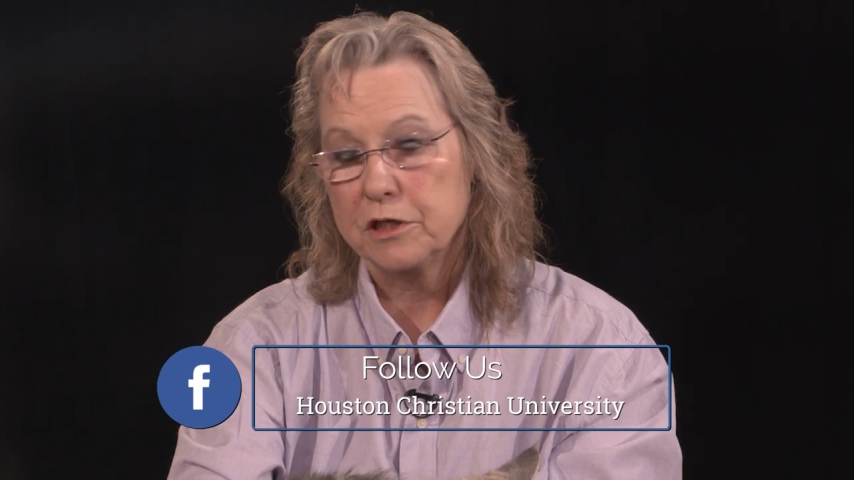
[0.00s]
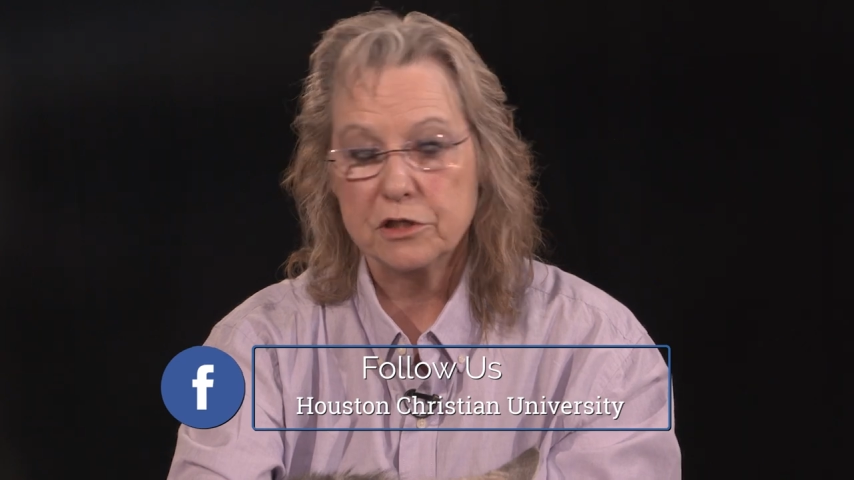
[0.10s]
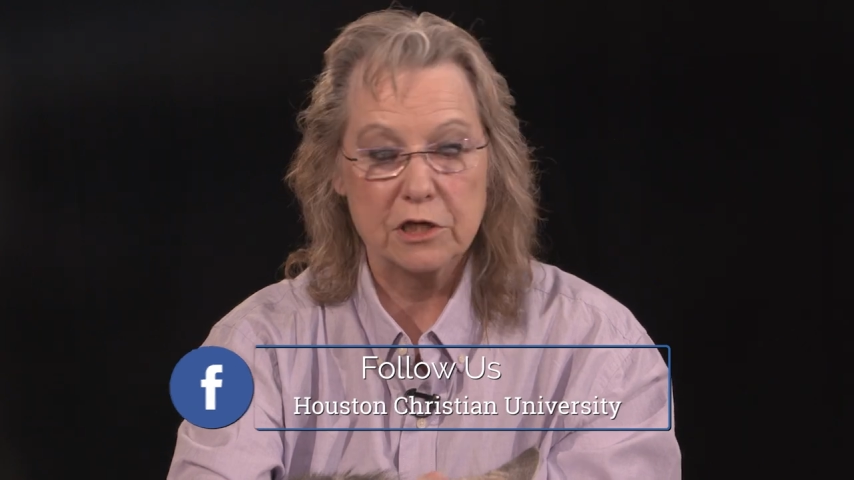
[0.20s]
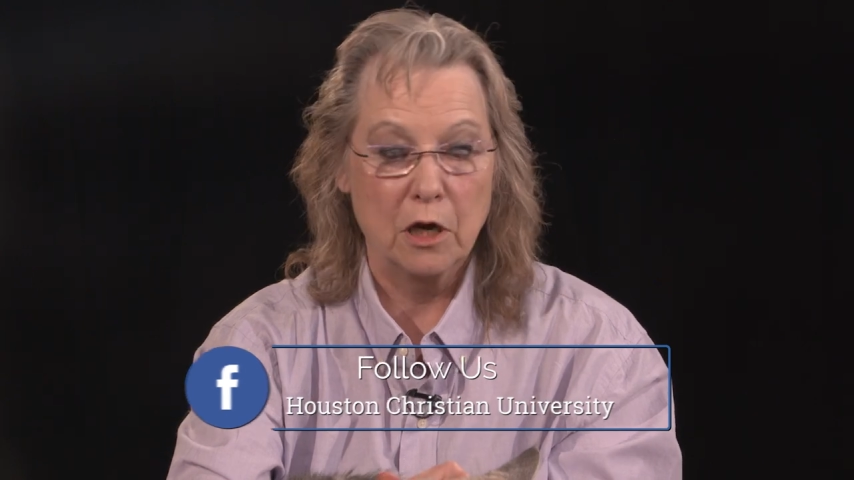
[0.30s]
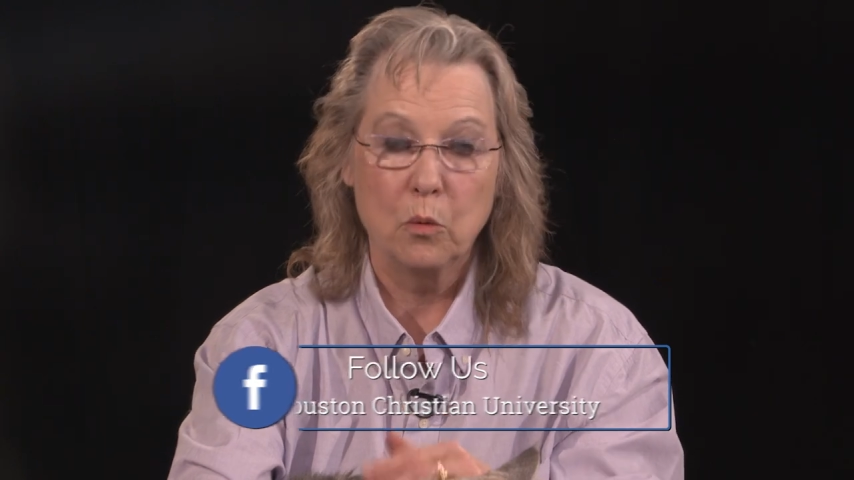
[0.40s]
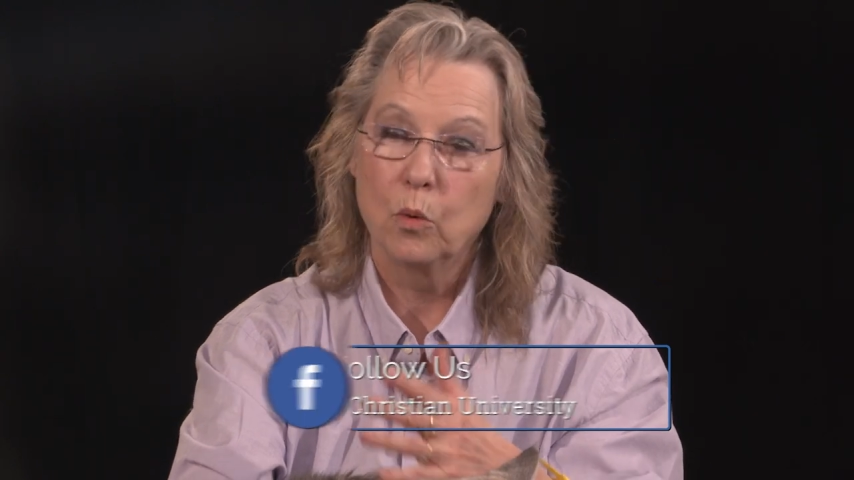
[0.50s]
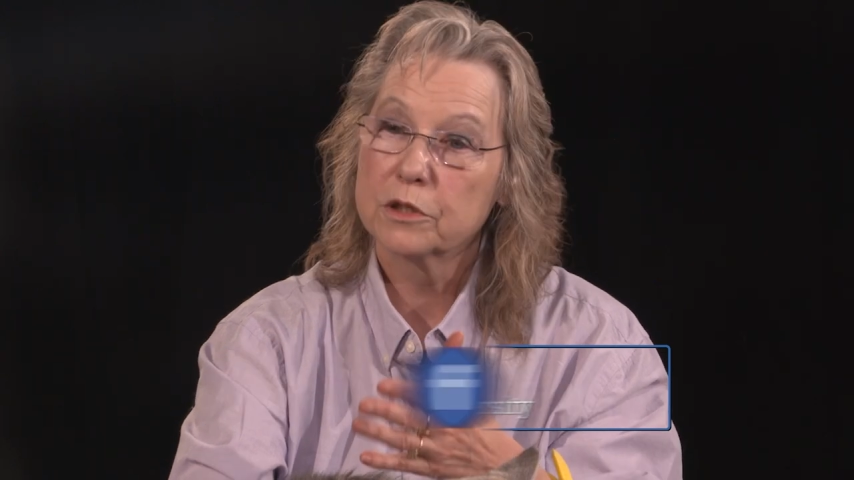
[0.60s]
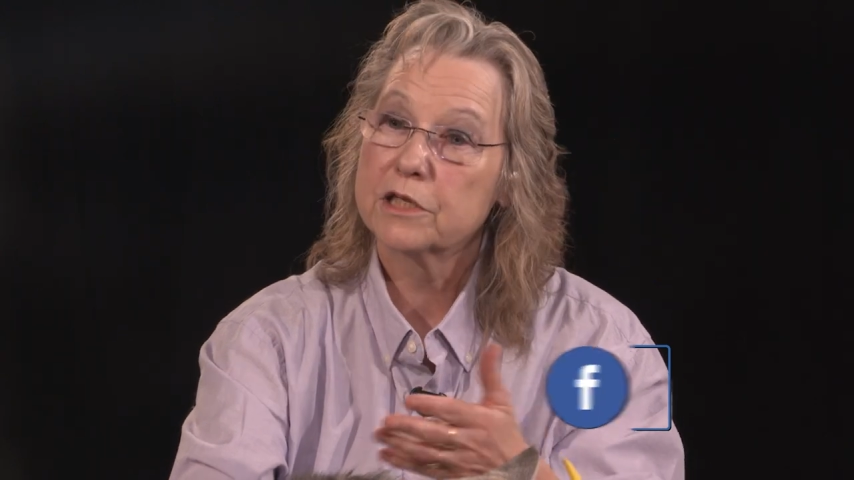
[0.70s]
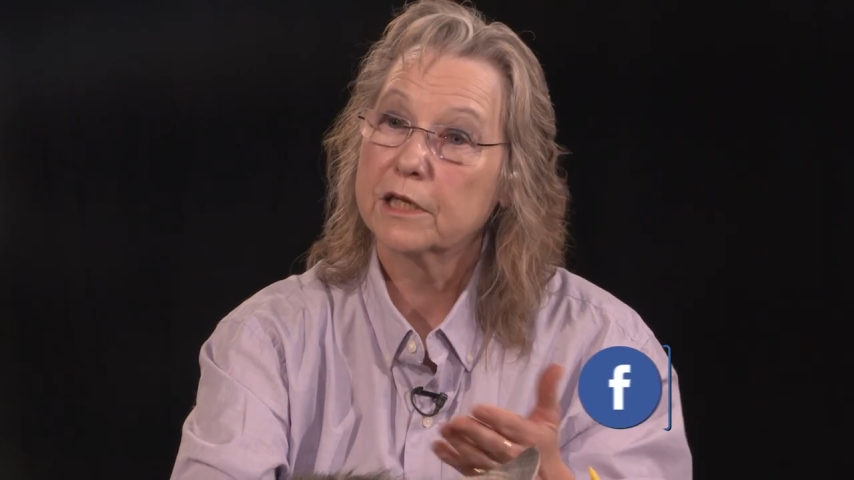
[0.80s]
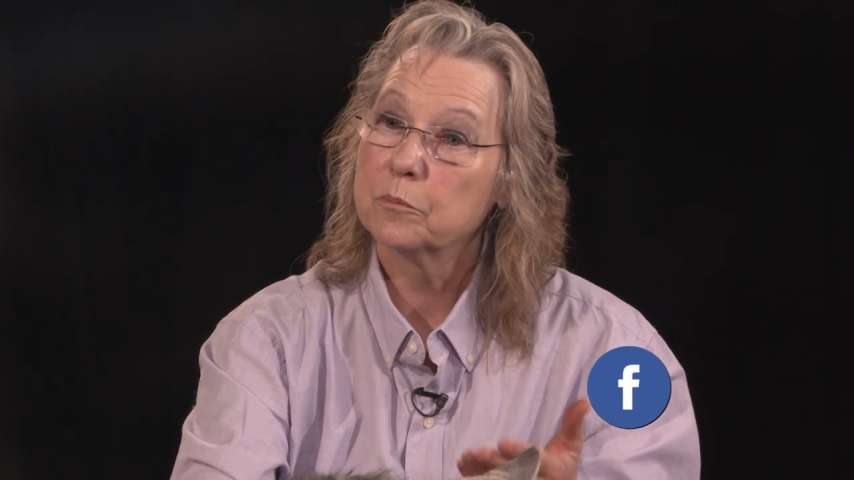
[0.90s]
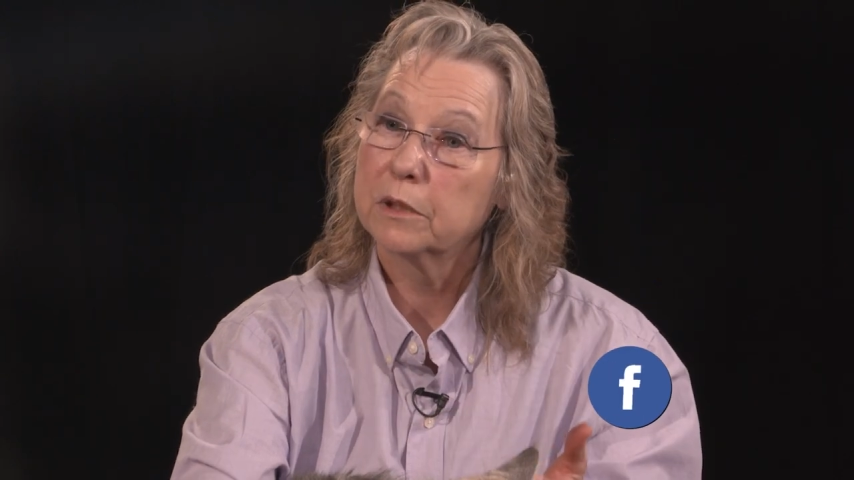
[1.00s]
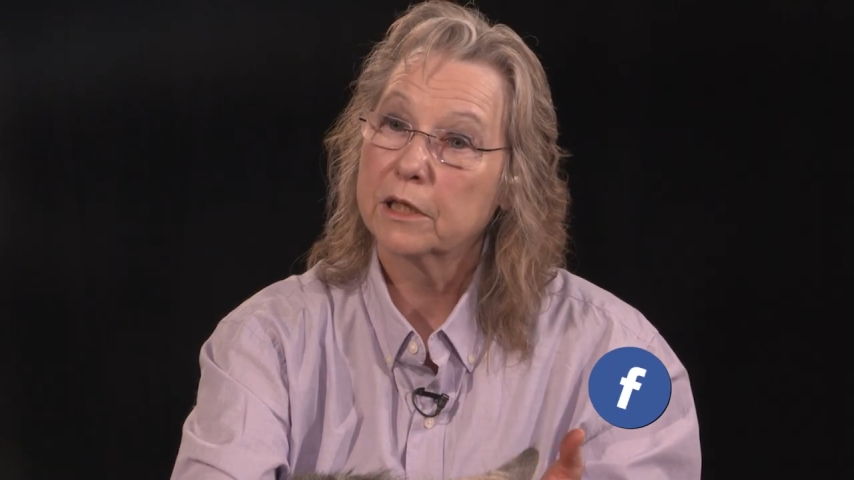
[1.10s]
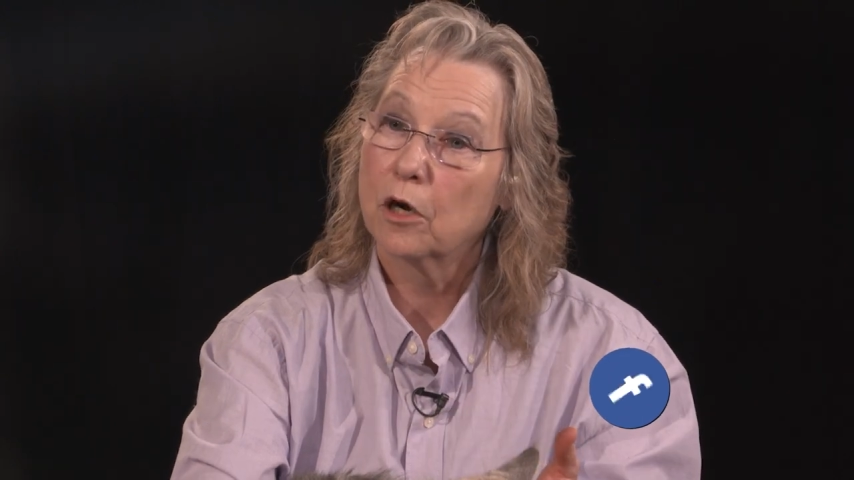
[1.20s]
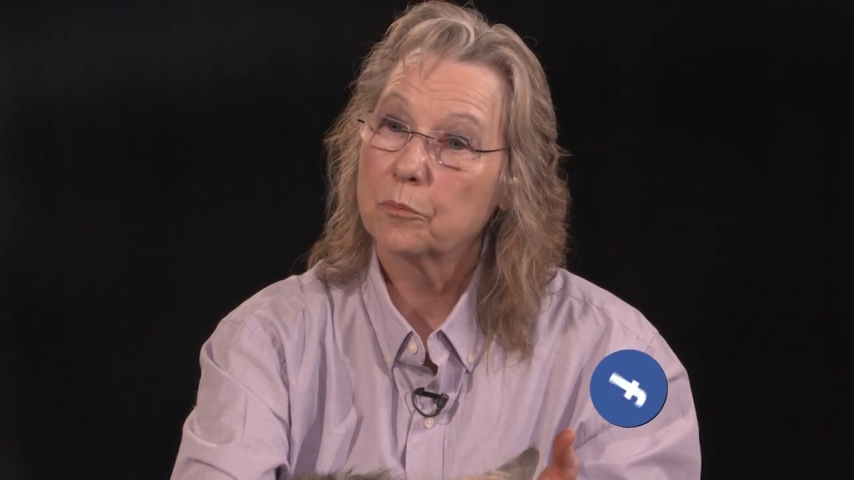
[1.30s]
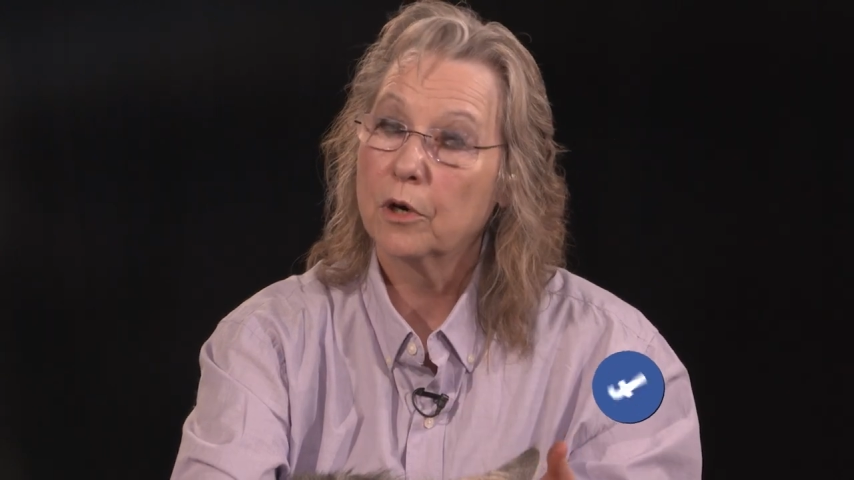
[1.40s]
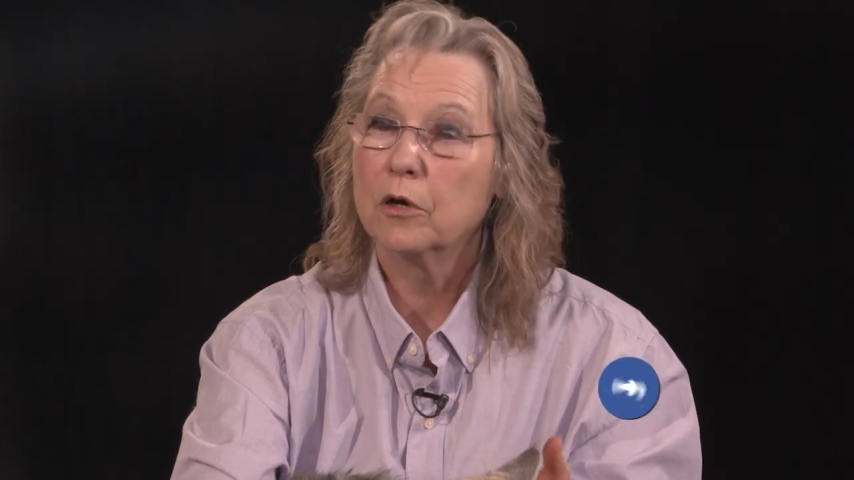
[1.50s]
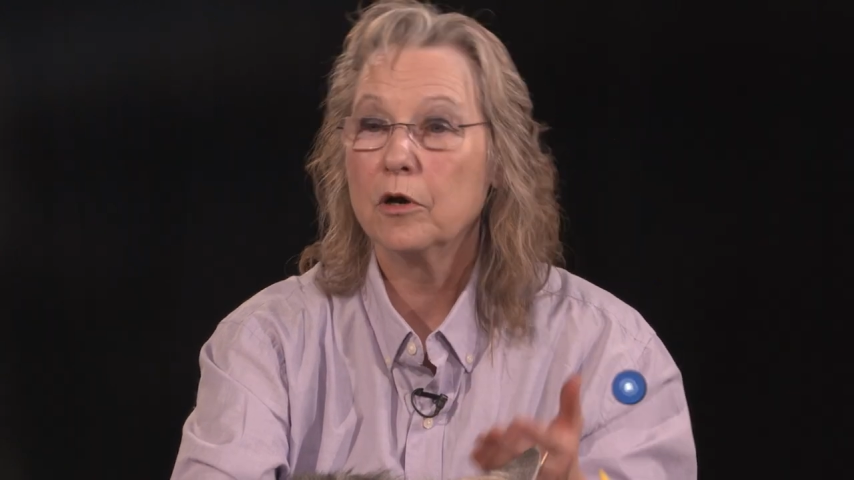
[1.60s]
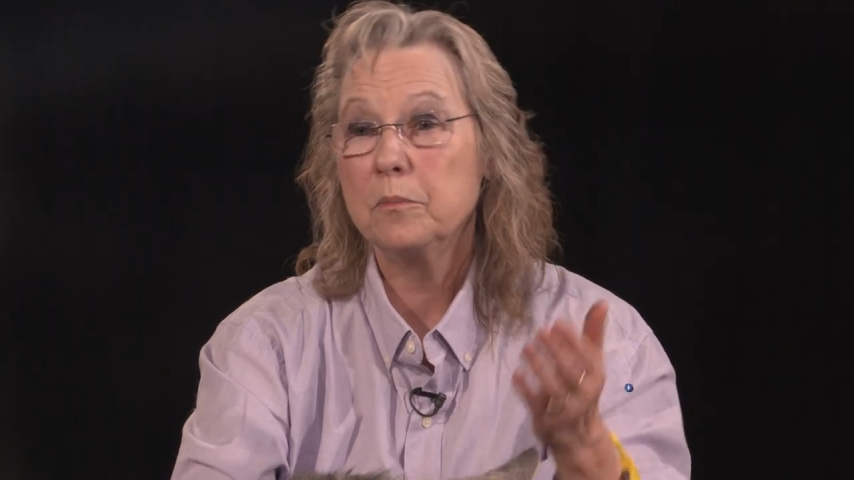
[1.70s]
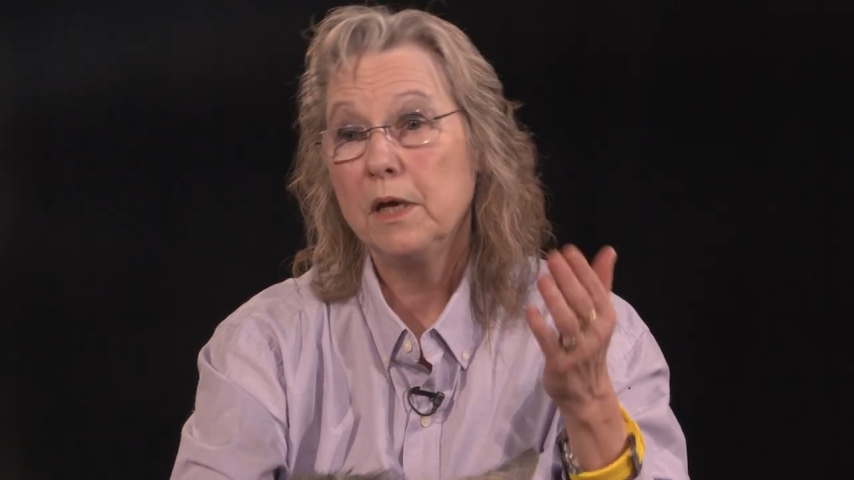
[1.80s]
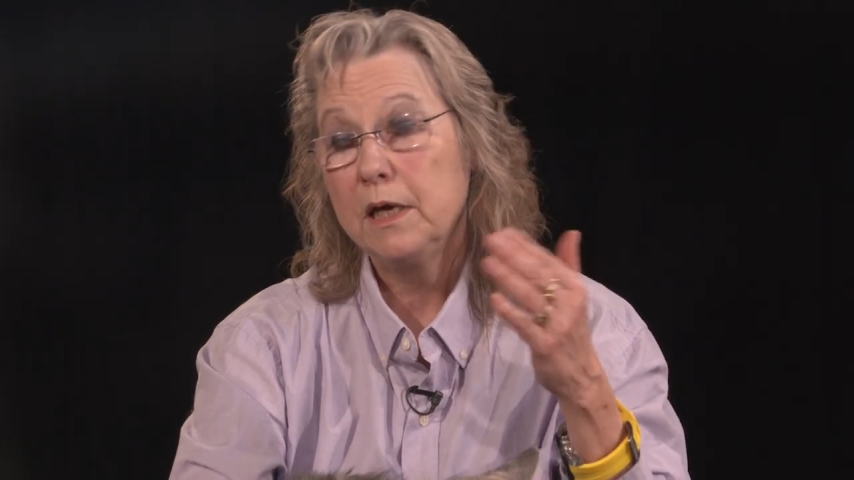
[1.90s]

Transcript: So once they complete our program,